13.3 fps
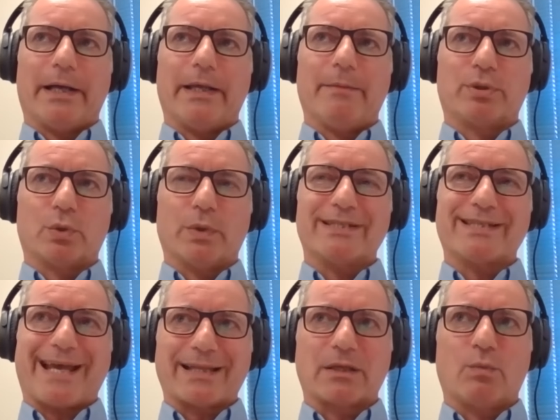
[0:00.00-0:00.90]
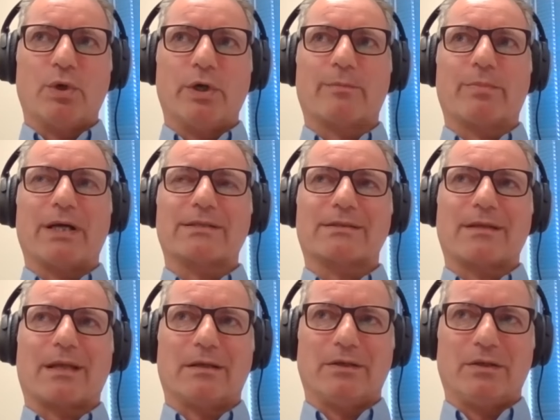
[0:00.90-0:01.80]
employees at the workplace
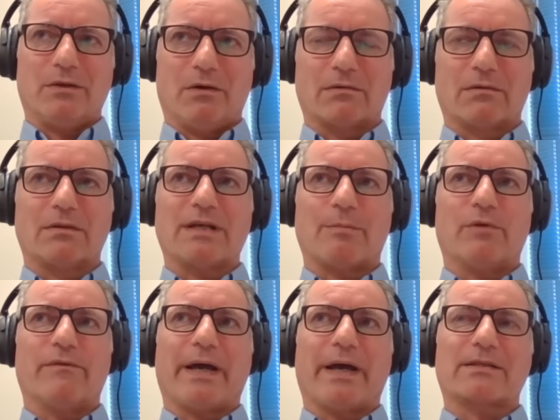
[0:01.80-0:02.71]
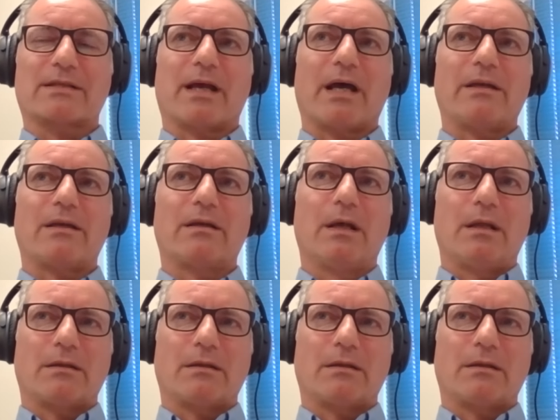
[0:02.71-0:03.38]
that are not double vaccinated,